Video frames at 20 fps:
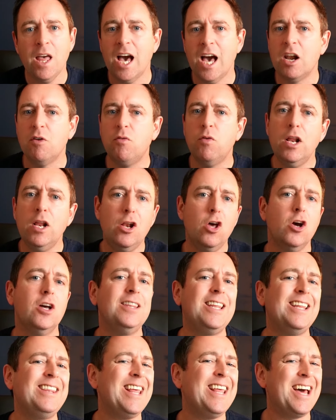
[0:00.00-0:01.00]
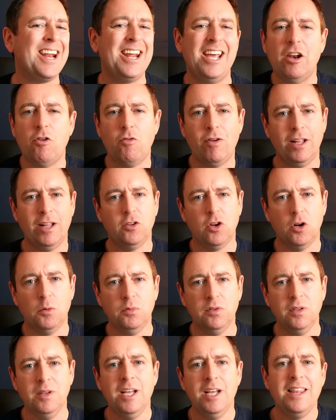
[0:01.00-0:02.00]
And if we look at the data in real
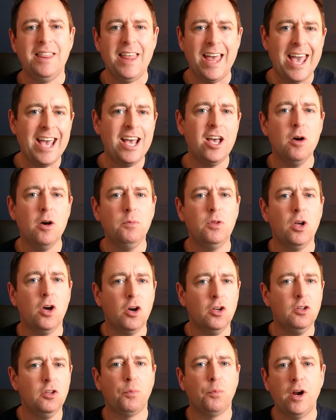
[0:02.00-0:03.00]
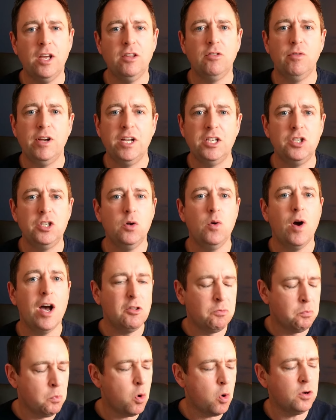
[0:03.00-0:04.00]
terms, the income to house price ratio
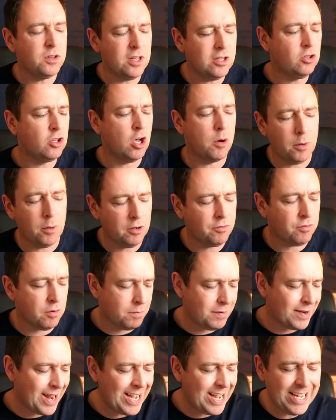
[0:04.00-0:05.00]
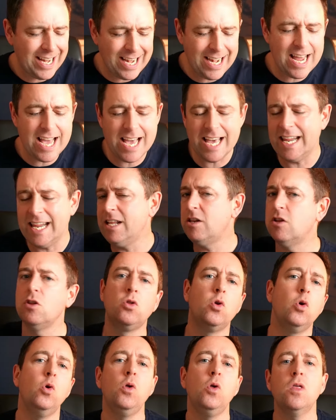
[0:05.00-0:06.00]
has more than doubled from 1980 to
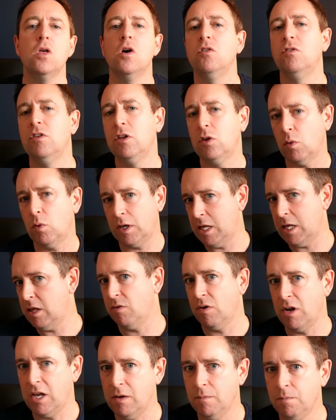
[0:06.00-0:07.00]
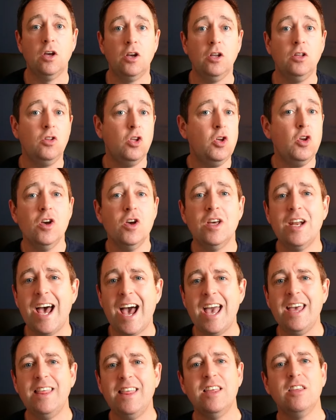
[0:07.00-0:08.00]
2023. Now, to you and
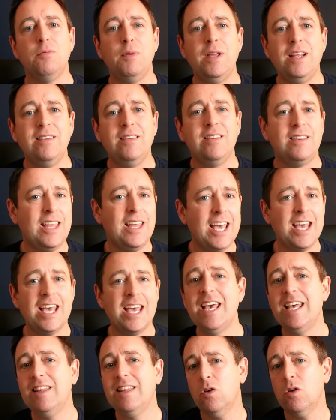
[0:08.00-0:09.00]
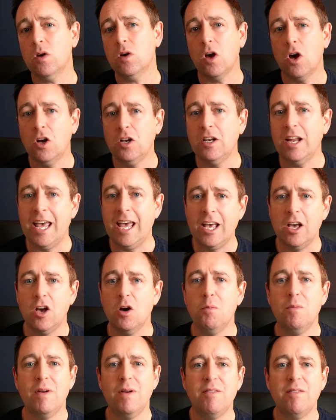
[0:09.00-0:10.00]
I, this means that taking into account
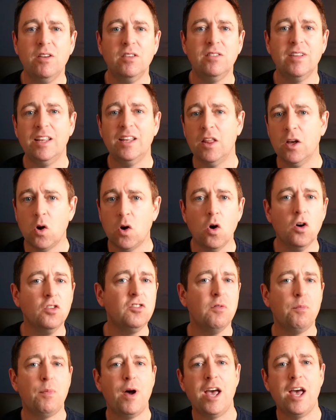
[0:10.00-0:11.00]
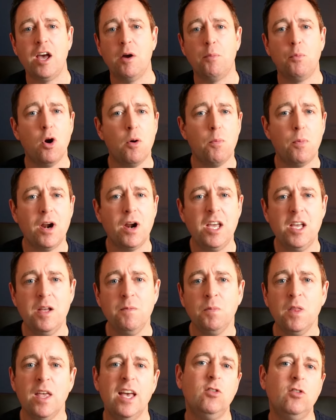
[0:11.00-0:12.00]
income levels and the cost of buying a
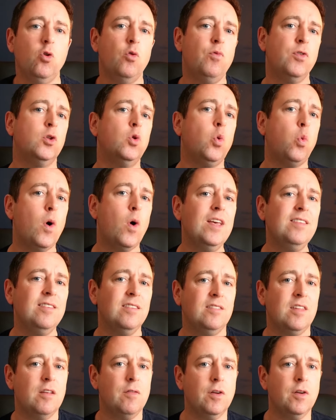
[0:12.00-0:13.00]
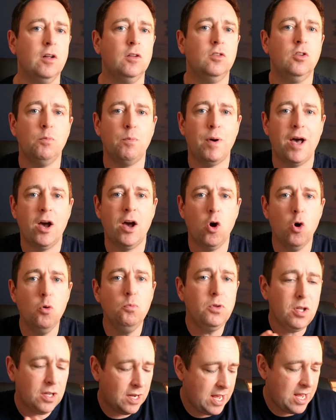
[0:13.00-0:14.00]
property, it's over twice as difficult to buy a
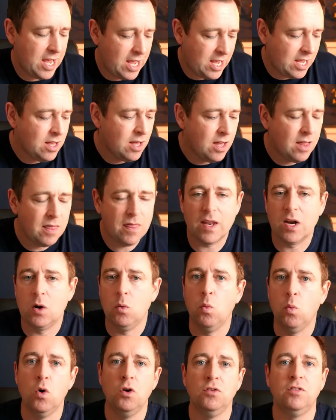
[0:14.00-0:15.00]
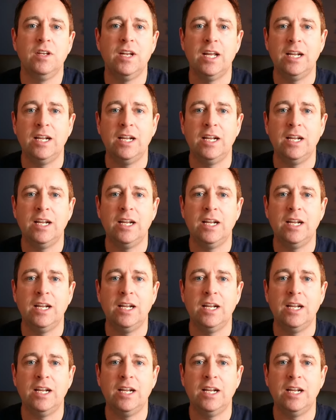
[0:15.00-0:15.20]
home today than it was in